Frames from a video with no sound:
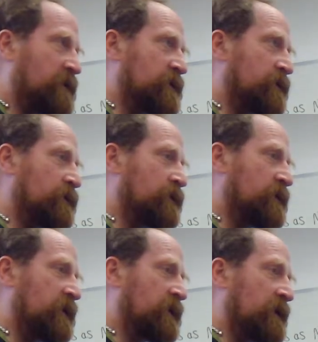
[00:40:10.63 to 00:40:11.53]
to
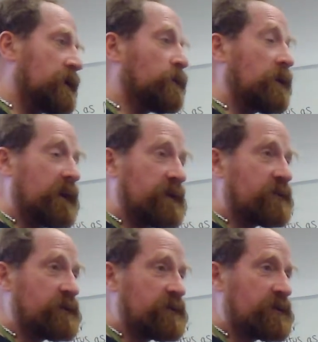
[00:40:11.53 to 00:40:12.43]
the little old
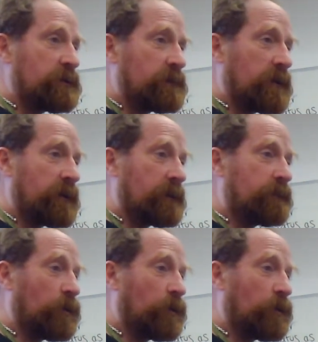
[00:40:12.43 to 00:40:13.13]
ladies who are still going,